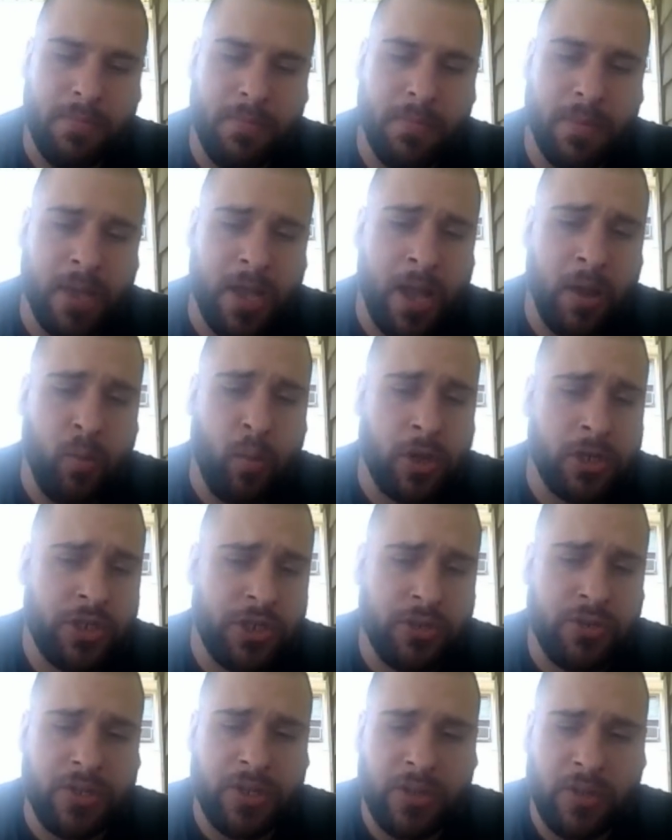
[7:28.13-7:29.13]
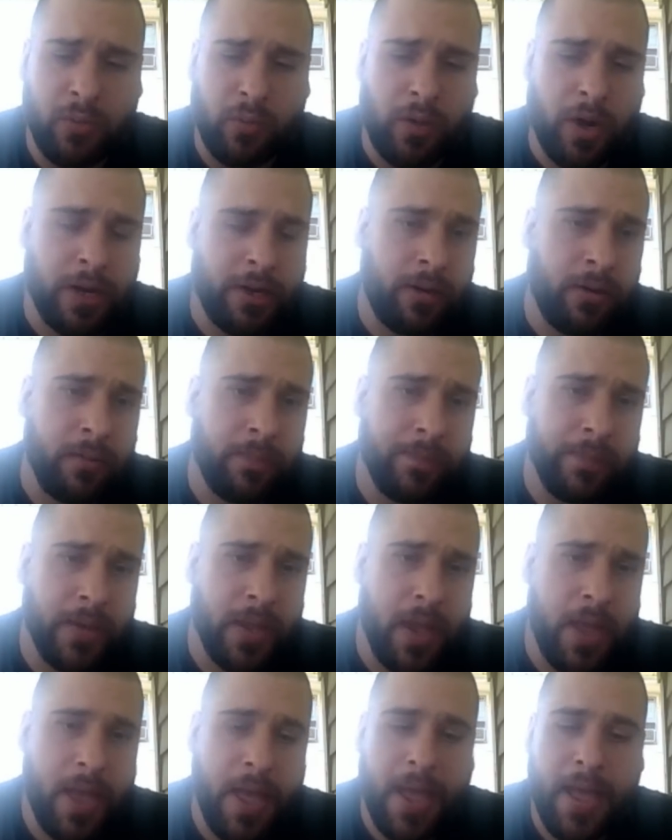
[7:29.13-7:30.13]
I was using the runner.
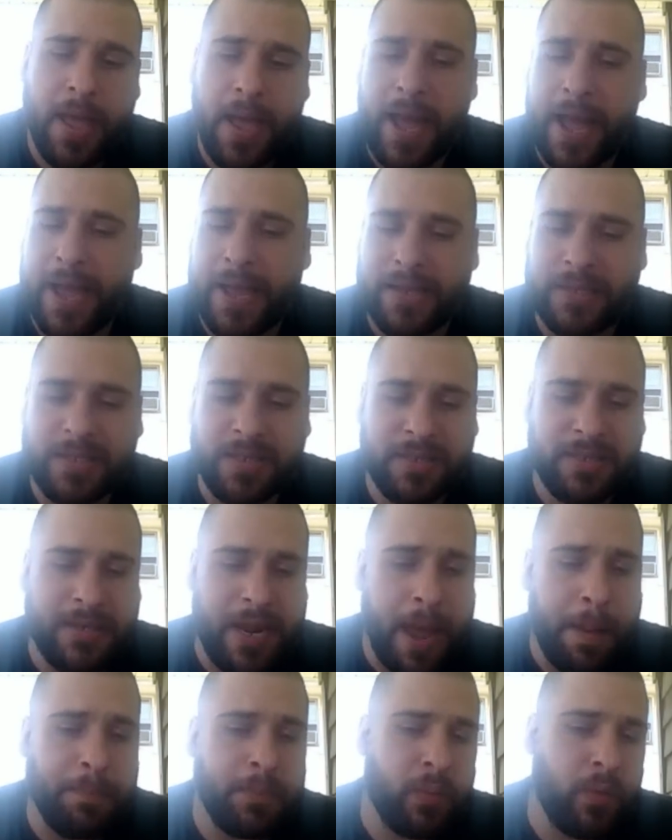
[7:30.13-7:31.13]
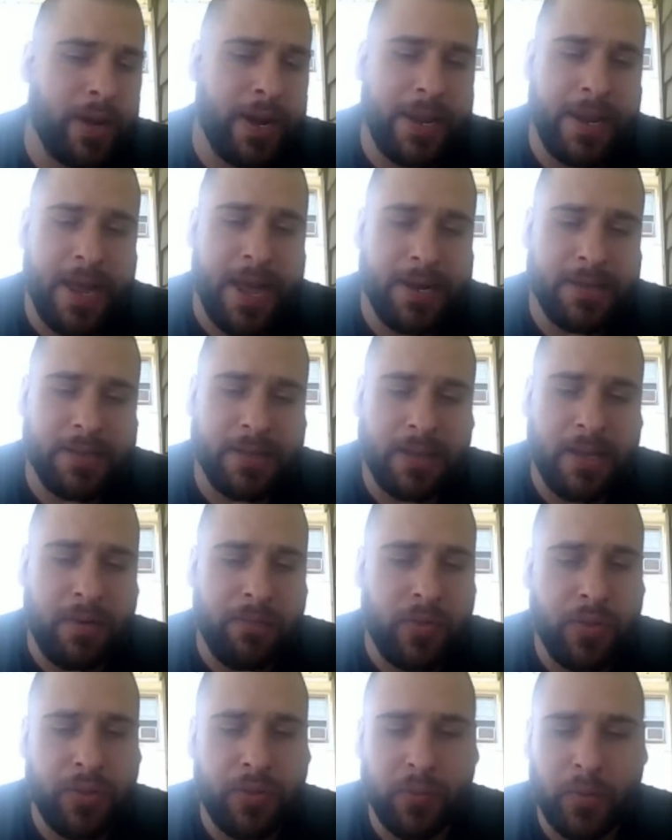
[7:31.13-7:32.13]
I stopped when I got to
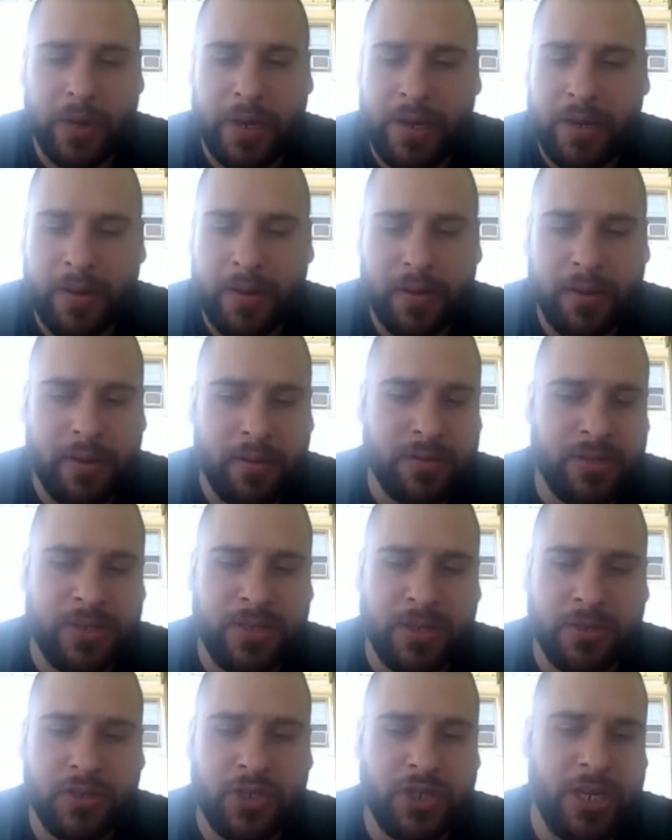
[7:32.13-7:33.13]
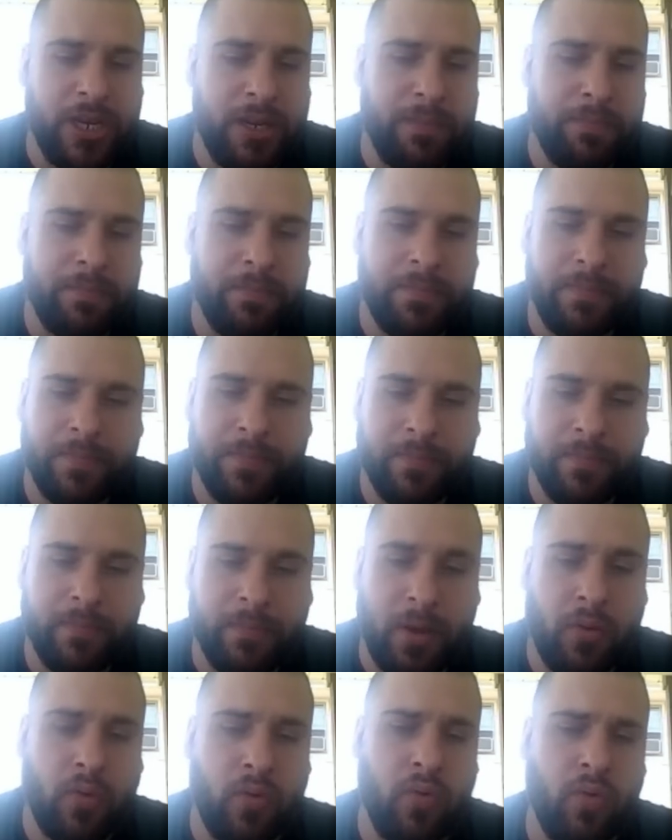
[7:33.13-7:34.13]
level 3. It was still cheap.
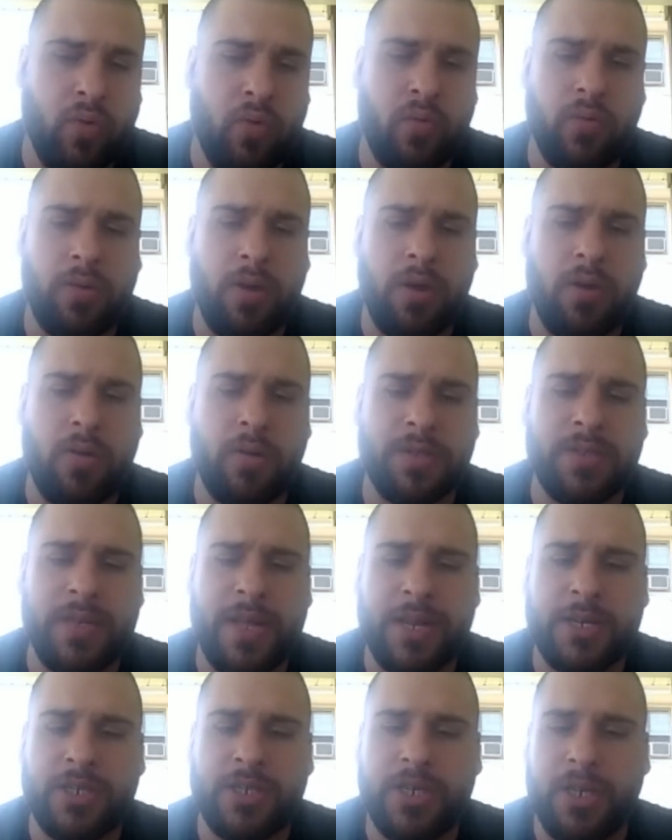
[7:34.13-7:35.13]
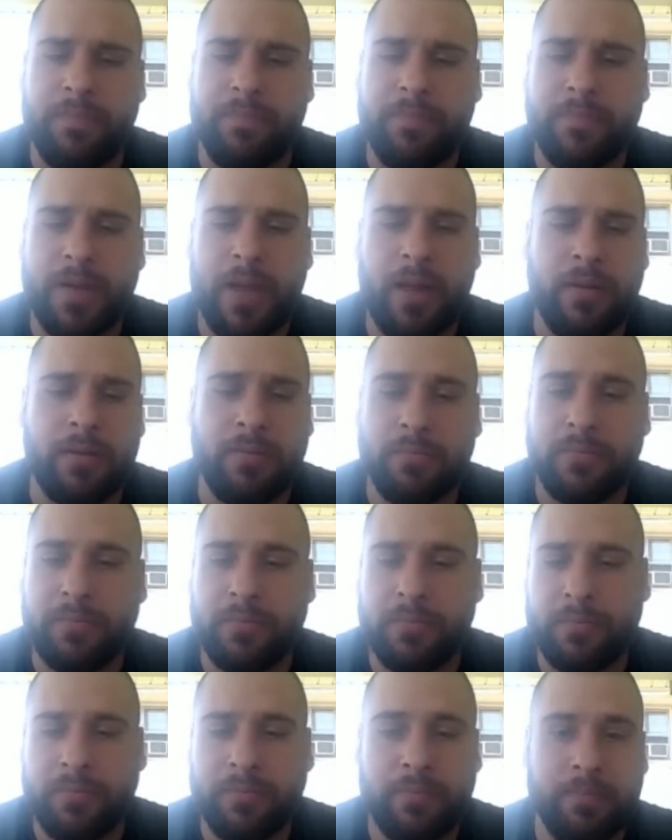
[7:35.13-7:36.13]
Whoa, no, it's not cheap.
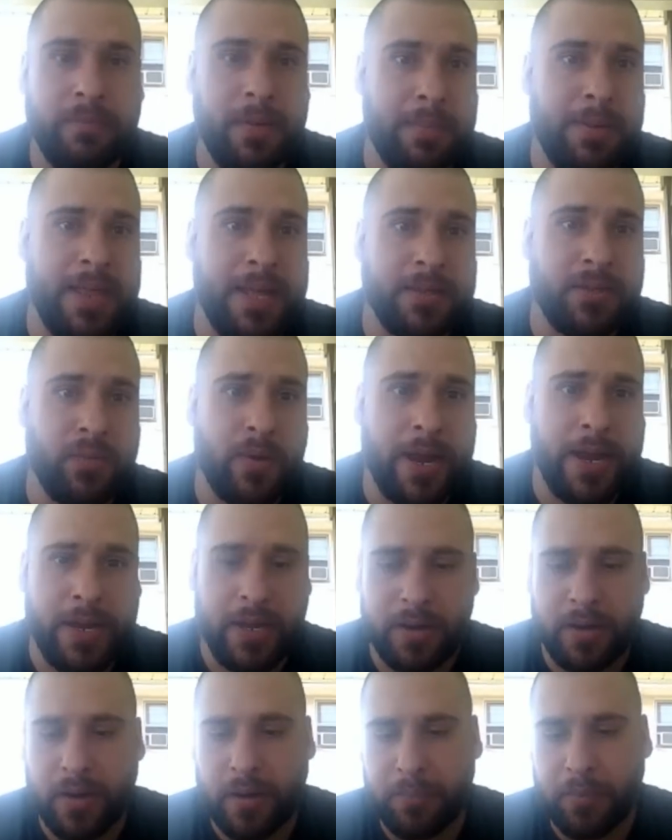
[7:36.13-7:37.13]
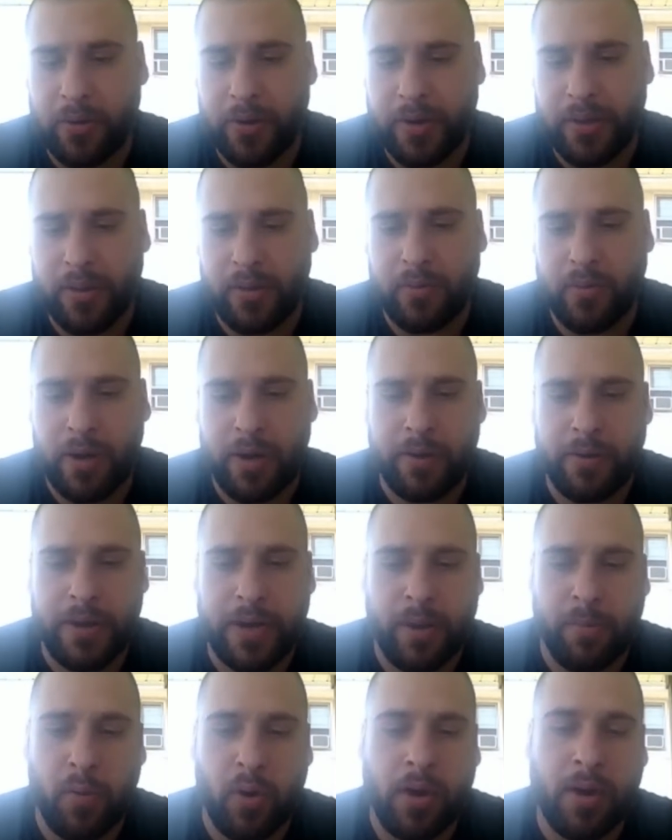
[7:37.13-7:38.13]
Maybe that's why I didn't upgrade the runner
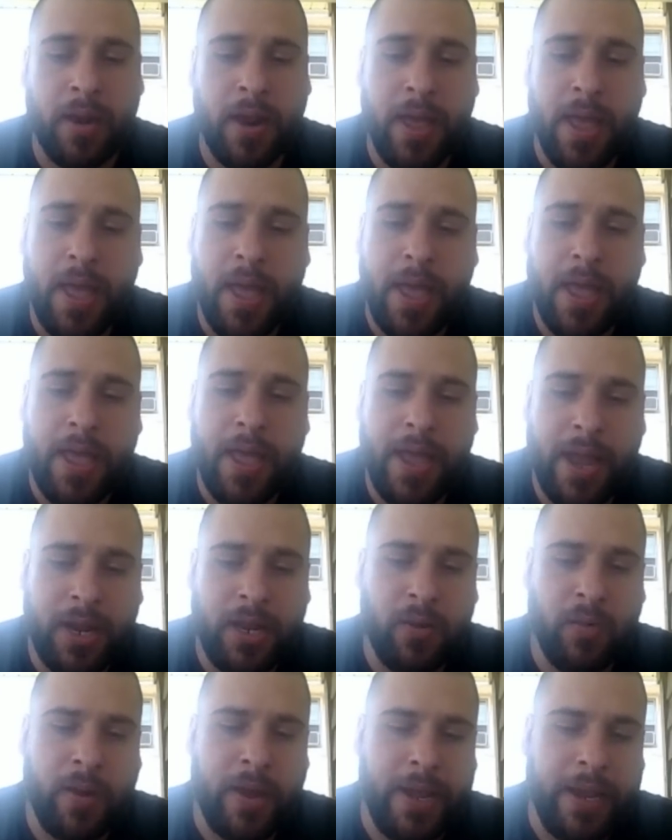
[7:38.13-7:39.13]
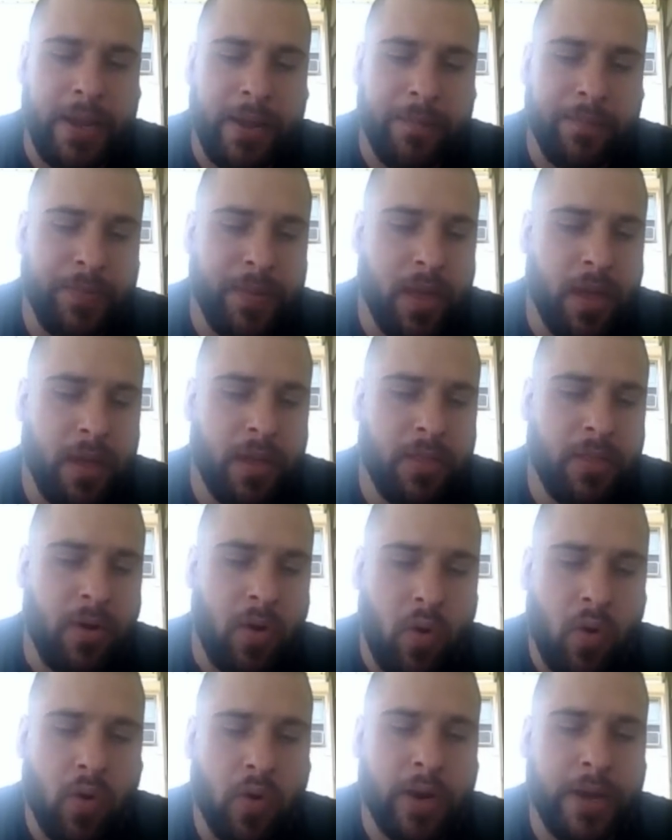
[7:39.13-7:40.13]
anymore. Anyway, the
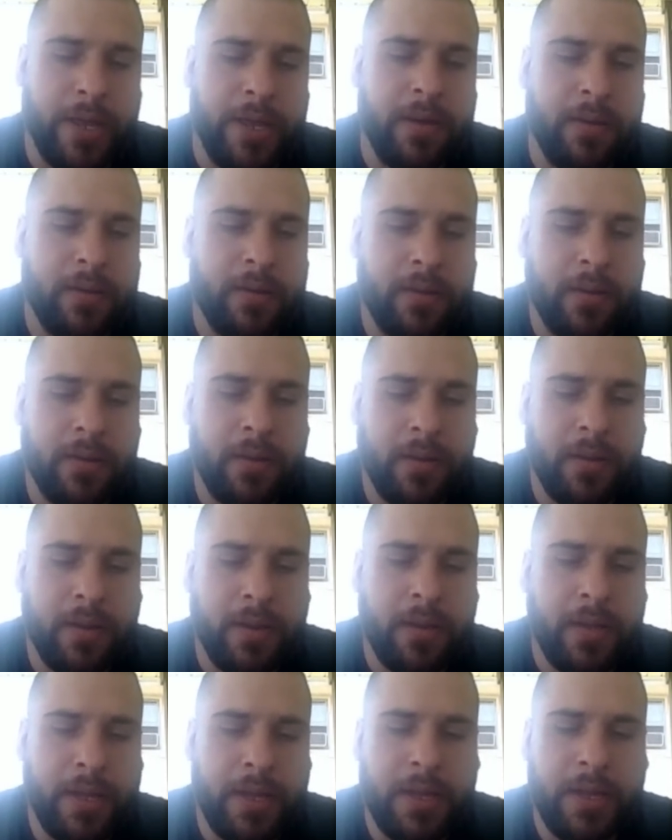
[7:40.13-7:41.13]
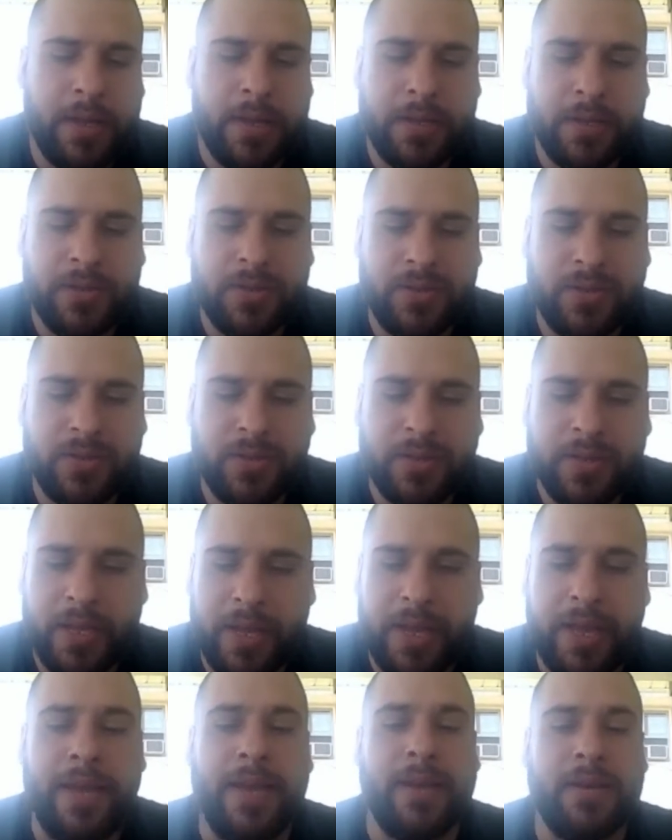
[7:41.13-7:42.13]
Hornet is
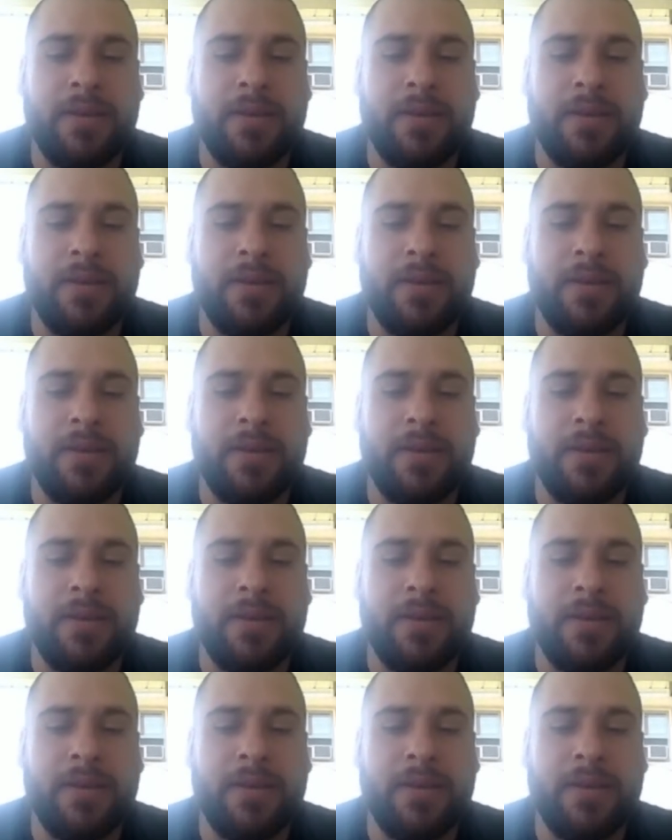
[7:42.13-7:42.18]
it.